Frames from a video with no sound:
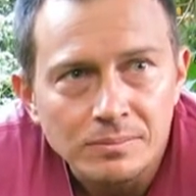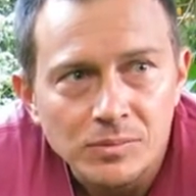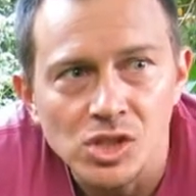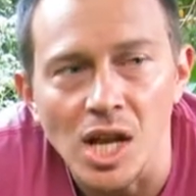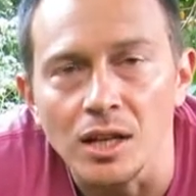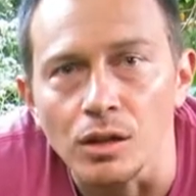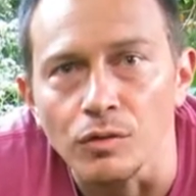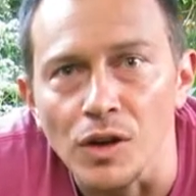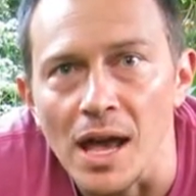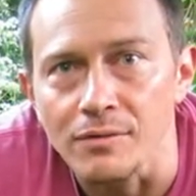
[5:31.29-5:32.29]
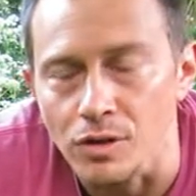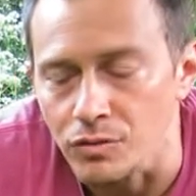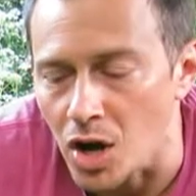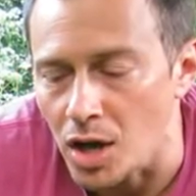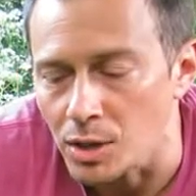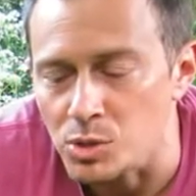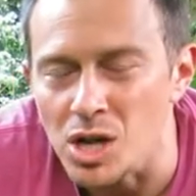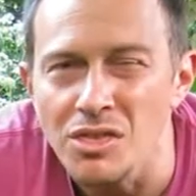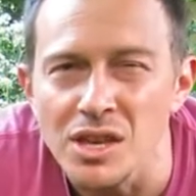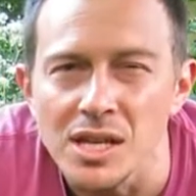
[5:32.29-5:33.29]
subtle flavour of garlic, which
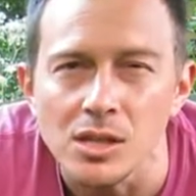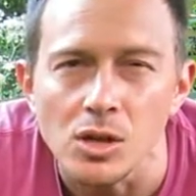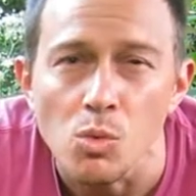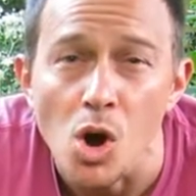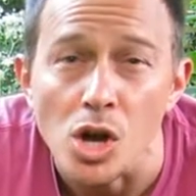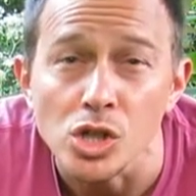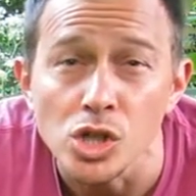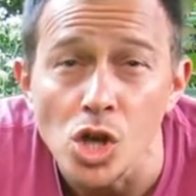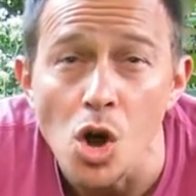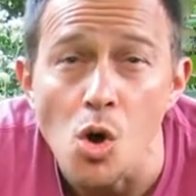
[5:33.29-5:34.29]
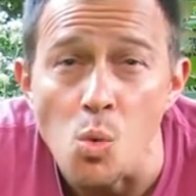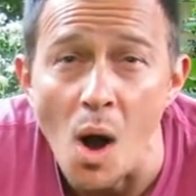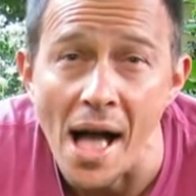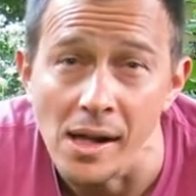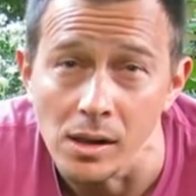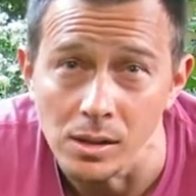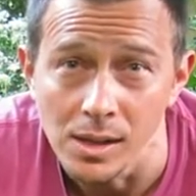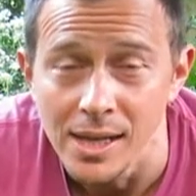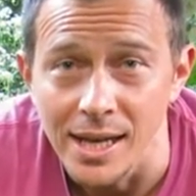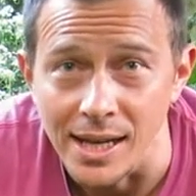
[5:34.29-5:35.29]
I think is going to work so well
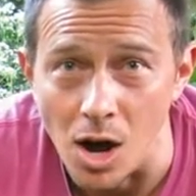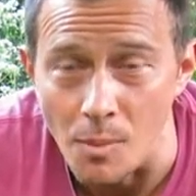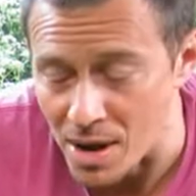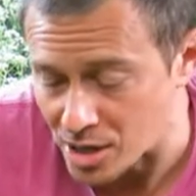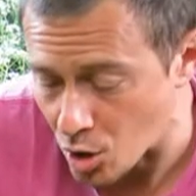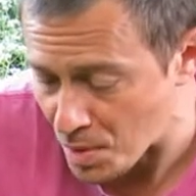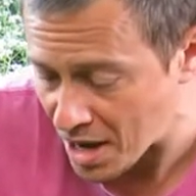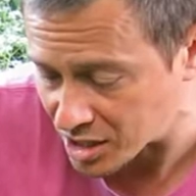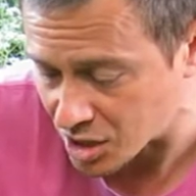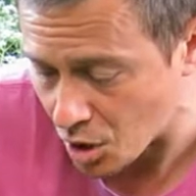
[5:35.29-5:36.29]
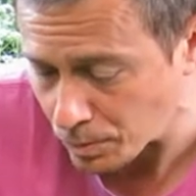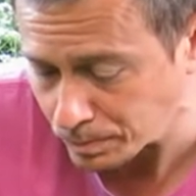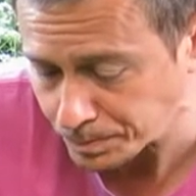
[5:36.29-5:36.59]
in our meadow pesto.